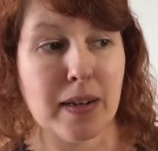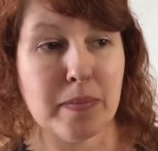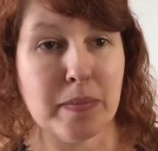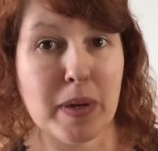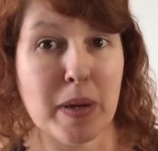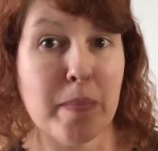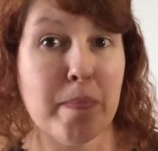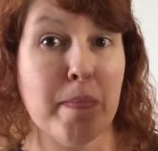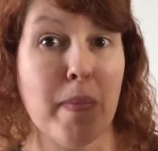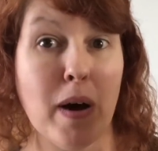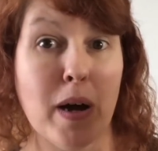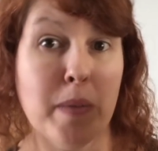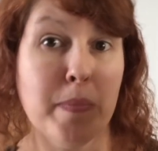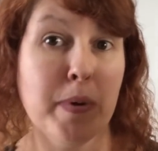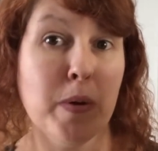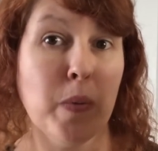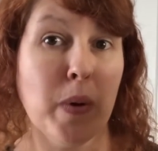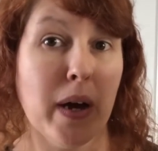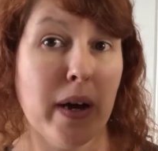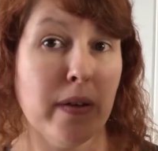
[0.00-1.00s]
It might be
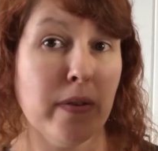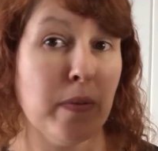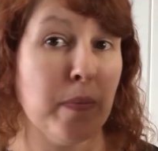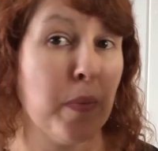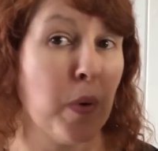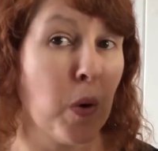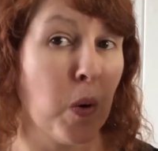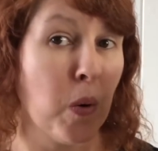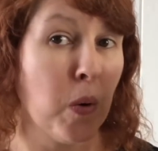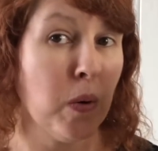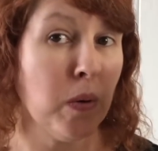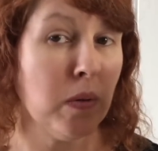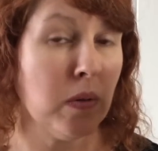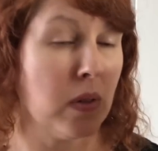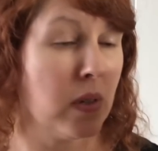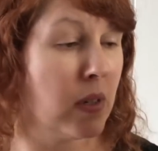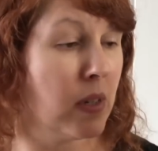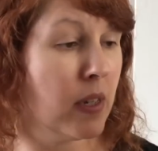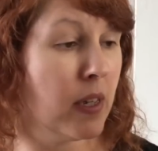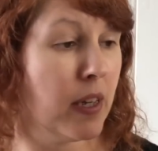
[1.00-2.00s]
worth more
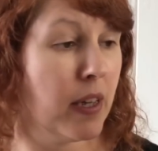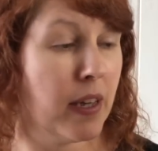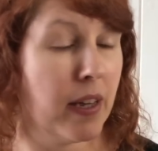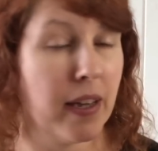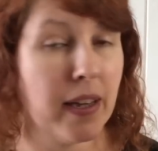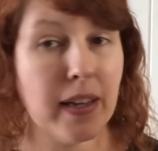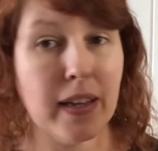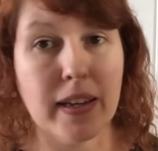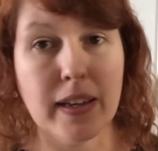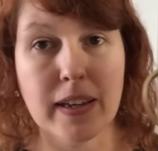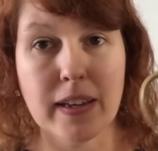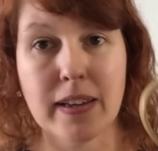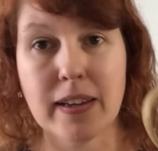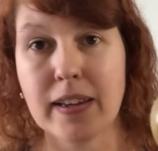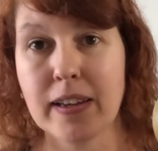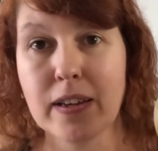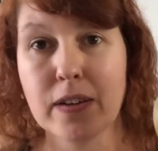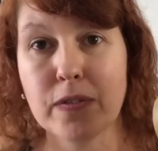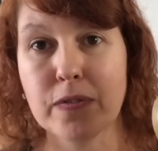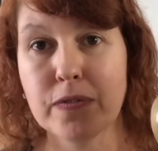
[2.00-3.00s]

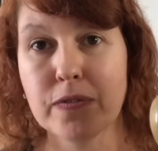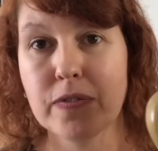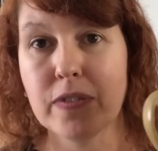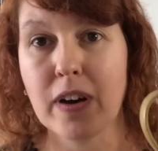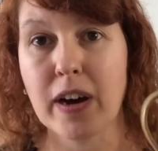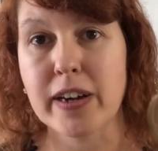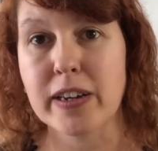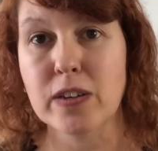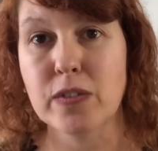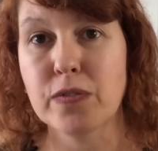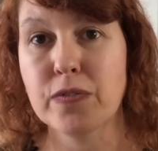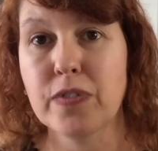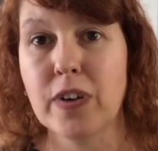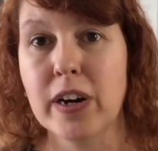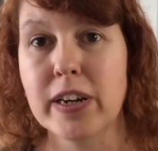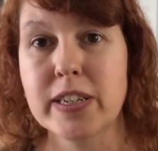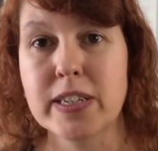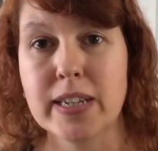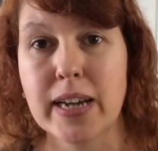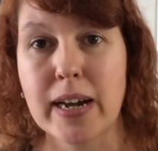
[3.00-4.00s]
if I can
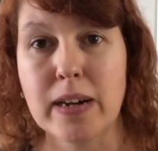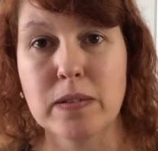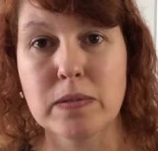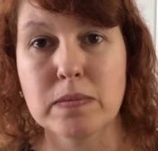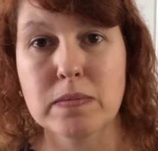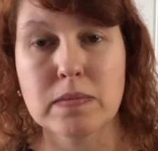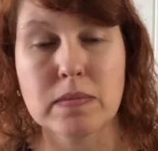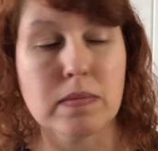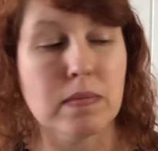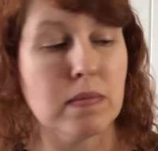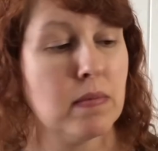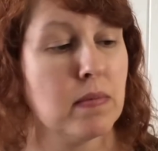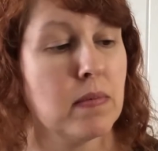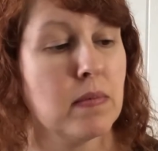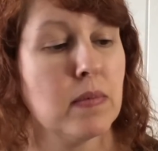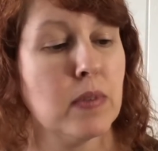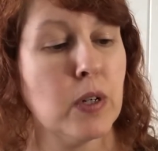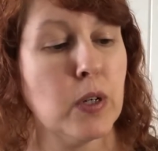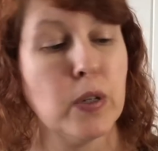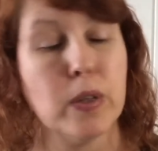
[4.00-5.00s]
find out
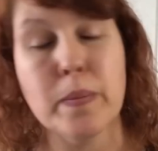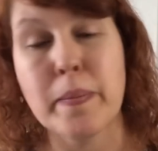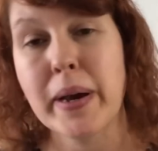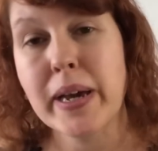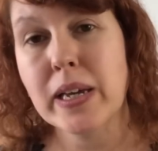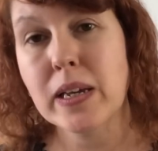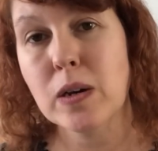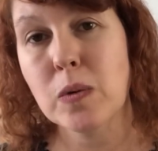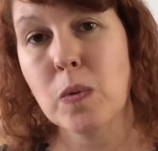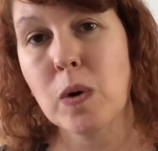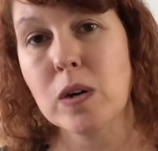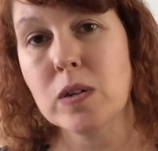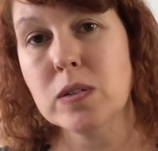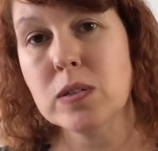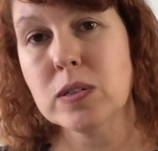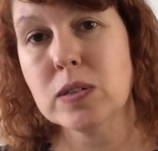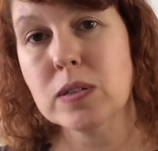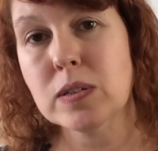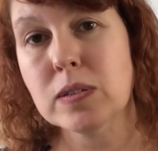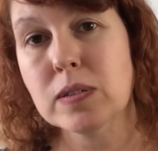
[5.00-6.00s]
who the maker
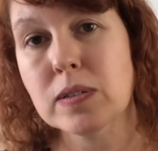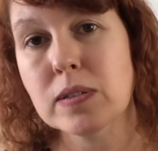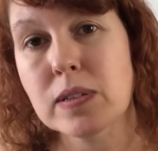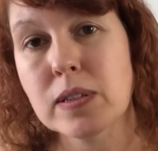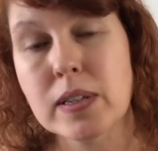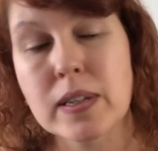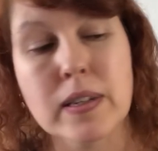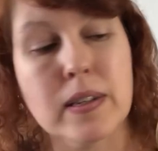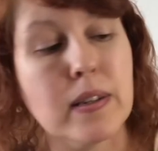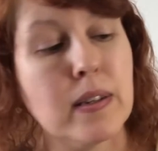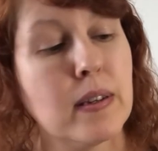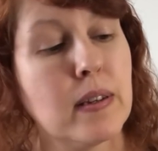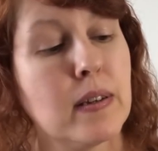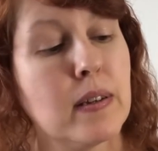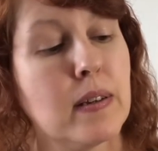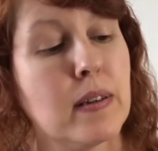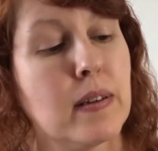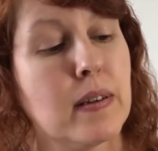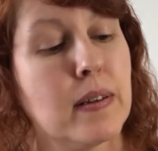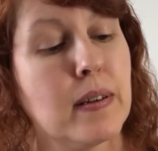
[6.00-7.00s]
was.
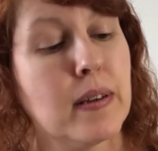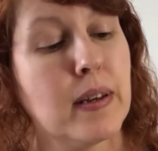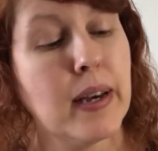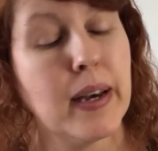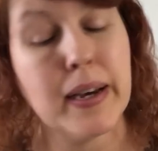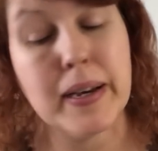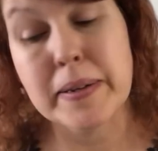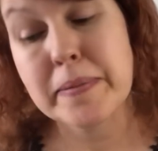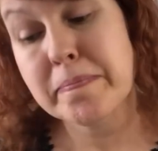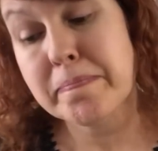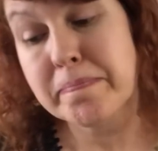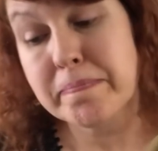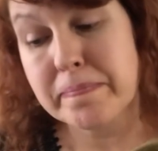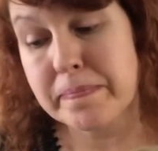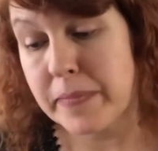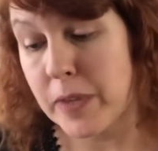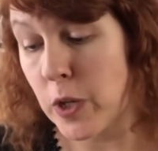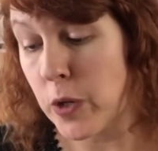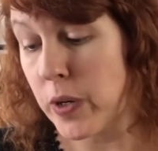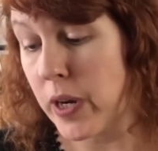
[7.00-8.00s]

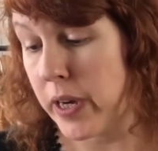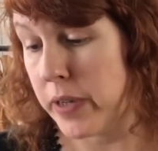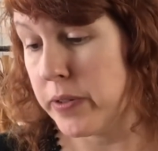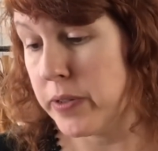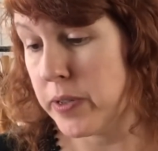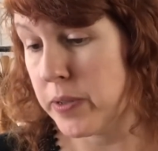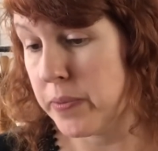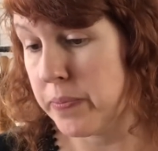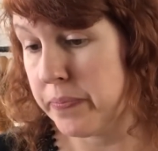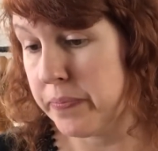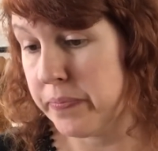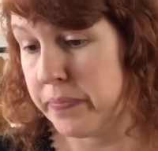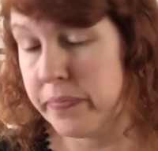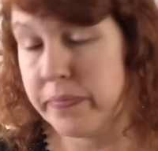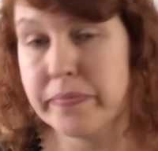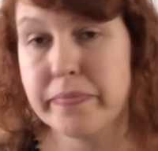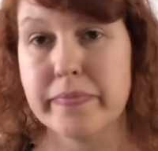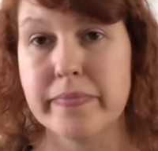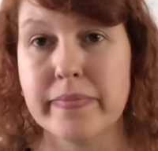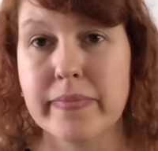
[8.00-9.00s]
Who knows?
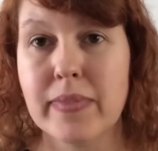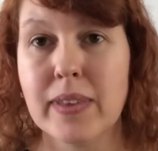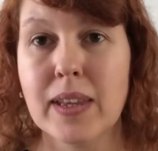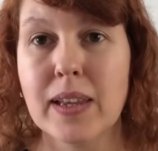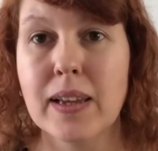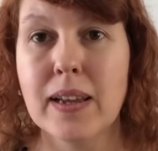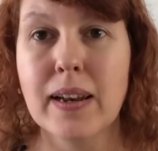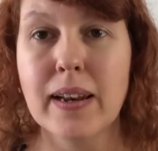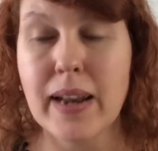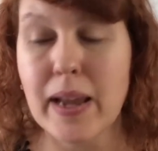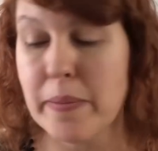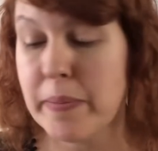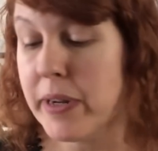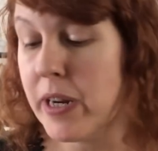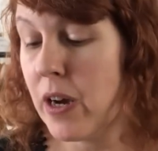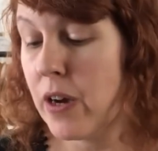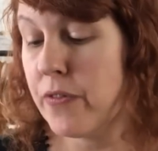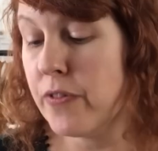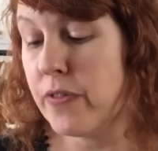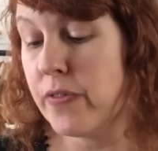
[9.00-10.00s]
Let me know
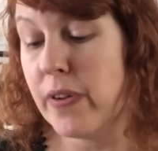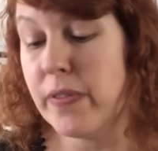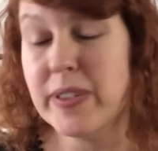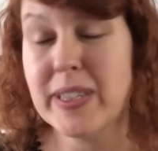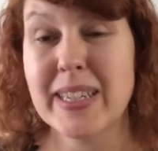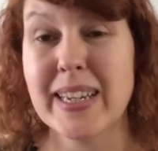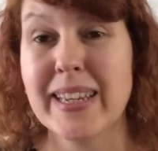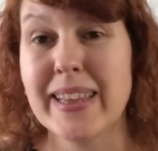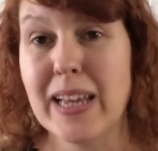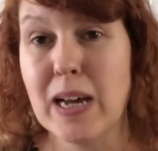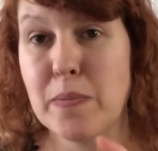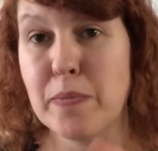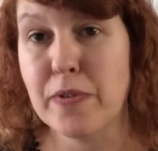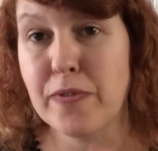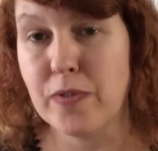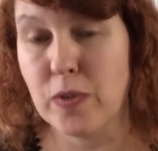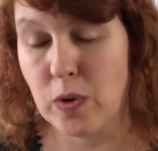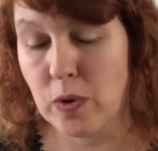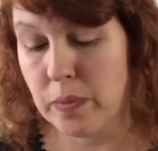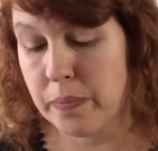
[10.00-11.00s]
if you've ever seen that
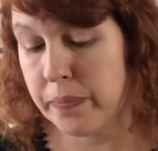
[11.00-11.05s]
before.